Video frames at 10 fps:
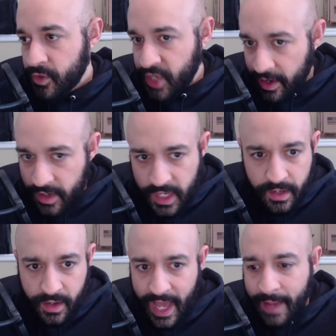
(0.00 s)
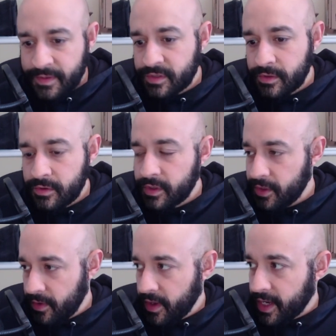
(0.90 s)
Charity?
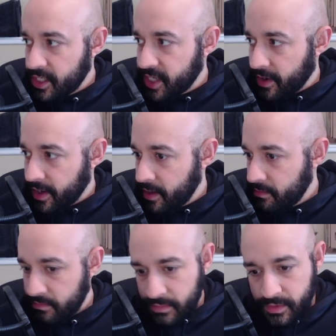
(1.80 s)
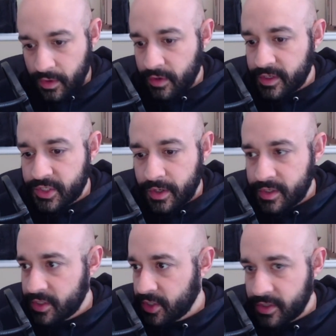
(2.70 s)
Absolutely. You can get charity. Go to the
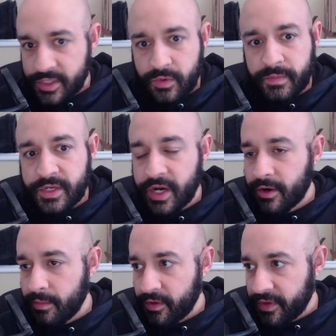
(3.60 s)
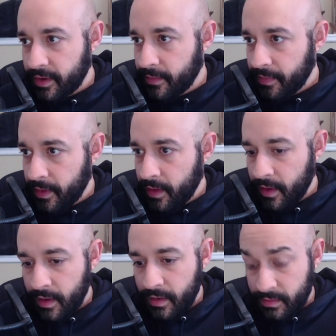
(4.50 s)
church. Churches will be charitable to you.
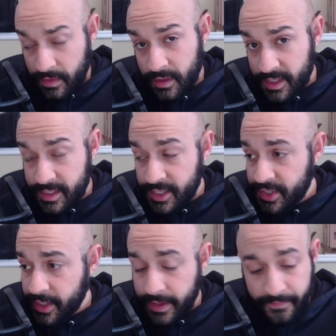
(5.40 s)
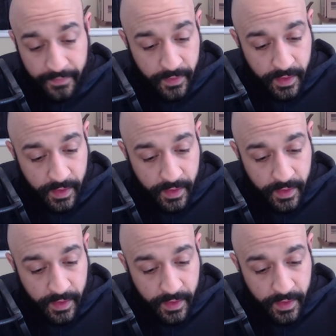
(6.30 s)
At least they should.